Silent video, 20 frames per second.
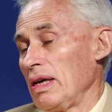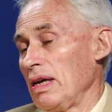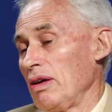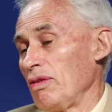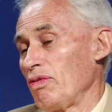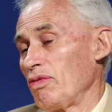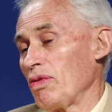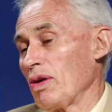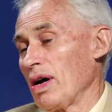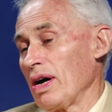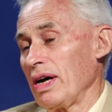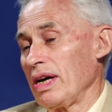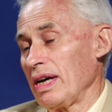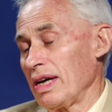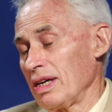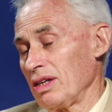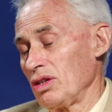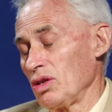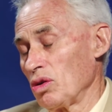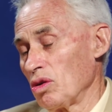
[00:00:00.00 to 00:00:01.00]
if I
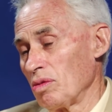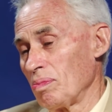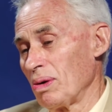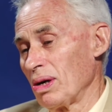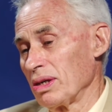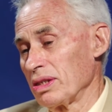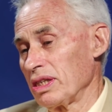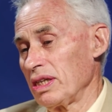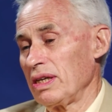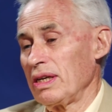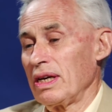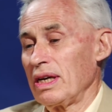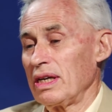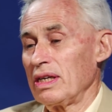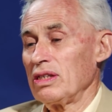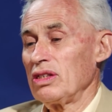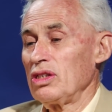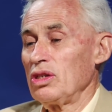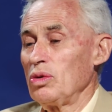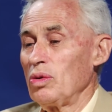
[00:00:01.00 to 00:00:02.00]
had your body
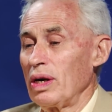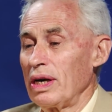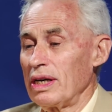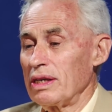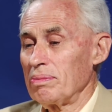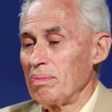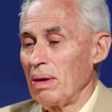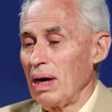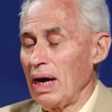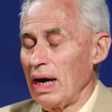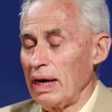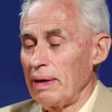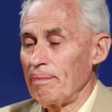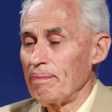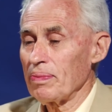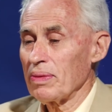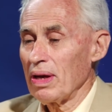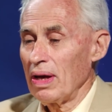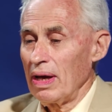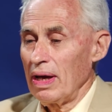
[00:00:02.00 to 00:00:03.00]
and you had
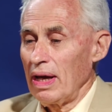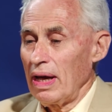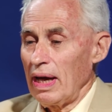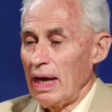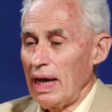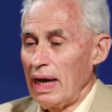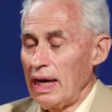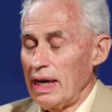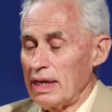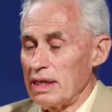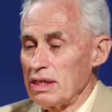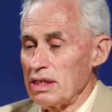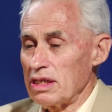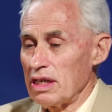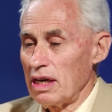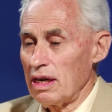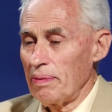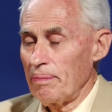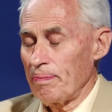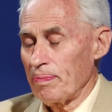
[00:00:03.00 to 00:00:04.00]
mine.
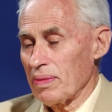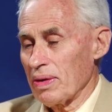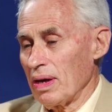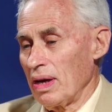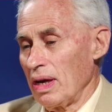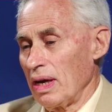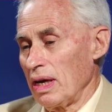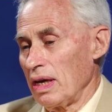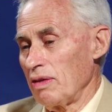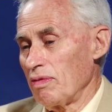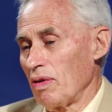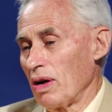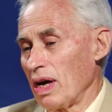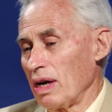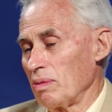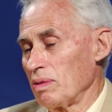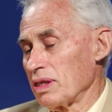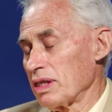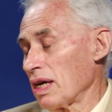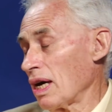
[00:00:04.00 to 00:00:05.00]
And um, if
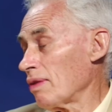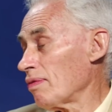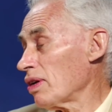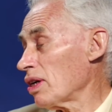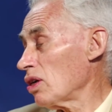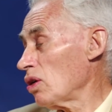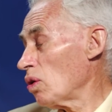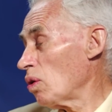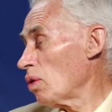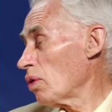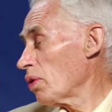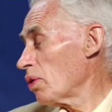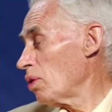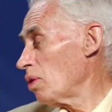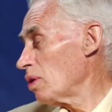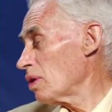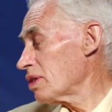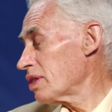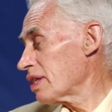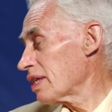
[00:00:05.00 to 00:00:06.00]
I was having your
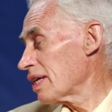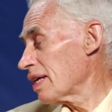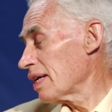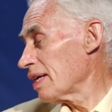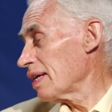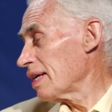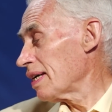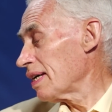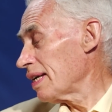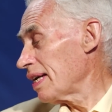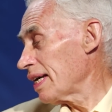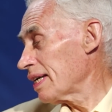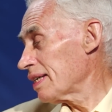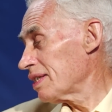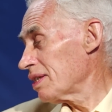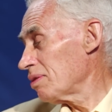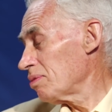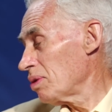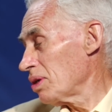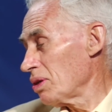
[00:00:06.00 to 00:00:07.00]
thoughts
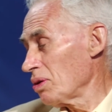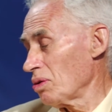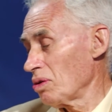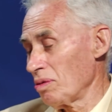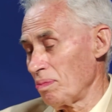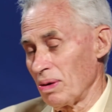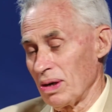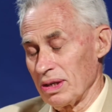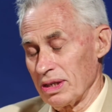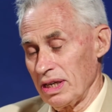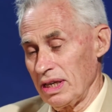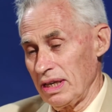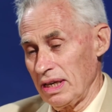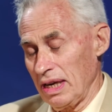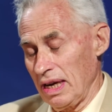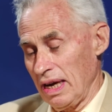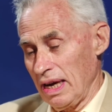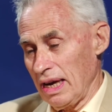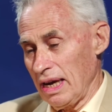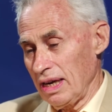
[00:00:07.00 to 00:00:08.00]
connected with your
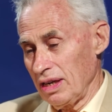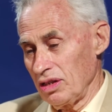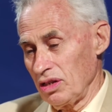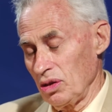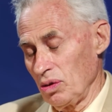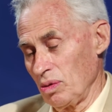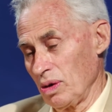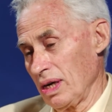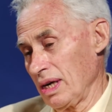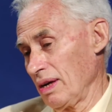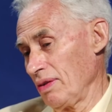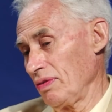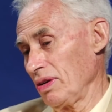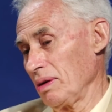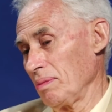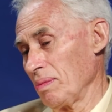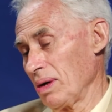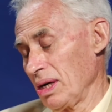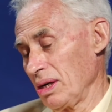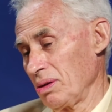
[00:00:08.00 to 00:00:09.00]
body and you were
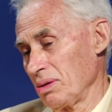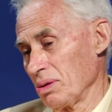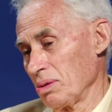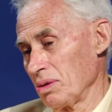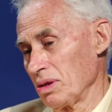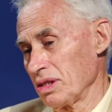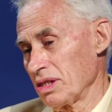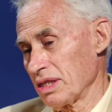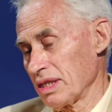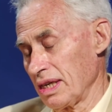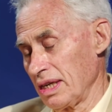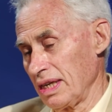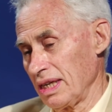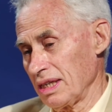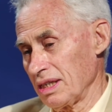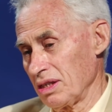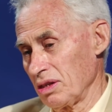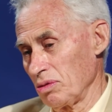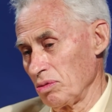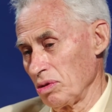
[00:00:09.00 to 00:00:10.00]
having my thoughts
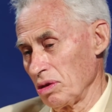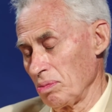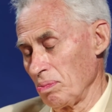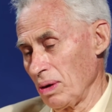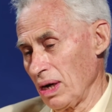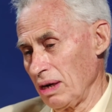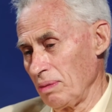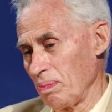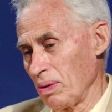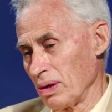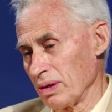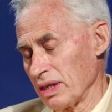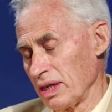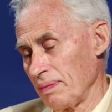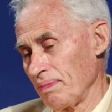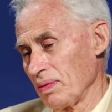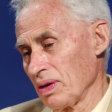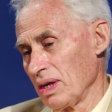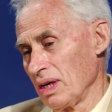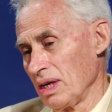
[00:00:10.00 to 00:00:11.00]
connected with my body.